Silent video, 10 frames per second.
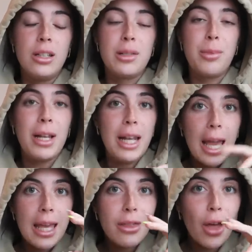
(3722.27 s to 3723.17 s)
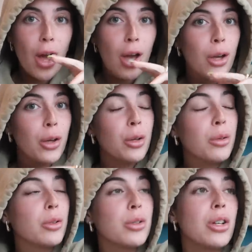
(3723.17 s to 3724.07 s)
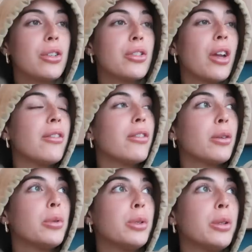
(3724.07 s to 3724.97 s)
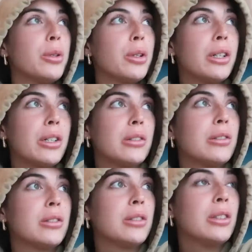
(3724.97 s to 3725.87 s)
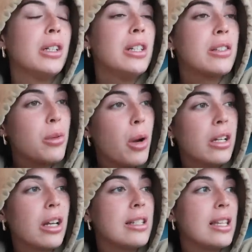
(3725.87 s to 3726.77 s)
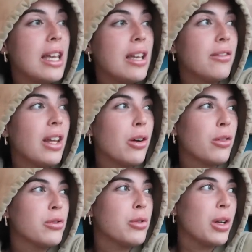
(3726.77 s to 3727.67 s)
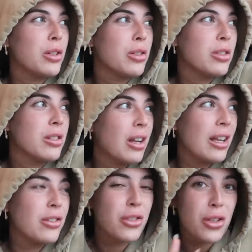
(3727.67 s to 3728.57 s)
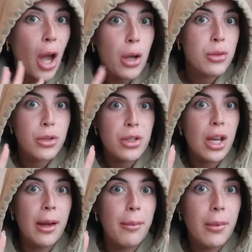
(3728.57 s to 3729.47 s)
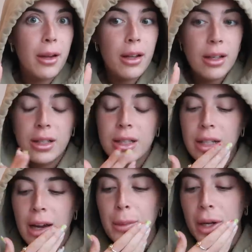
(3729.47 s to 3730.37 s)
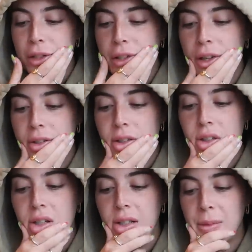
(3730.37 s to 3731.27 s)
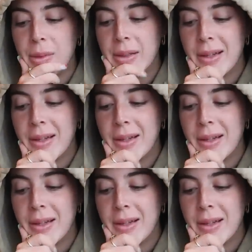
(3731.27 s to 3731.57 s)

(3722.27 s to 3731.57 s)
It's a bit late though, or should I just go for a walk? It's quite a nice evening, or do I just like just go to the gym? I might just go to the gym.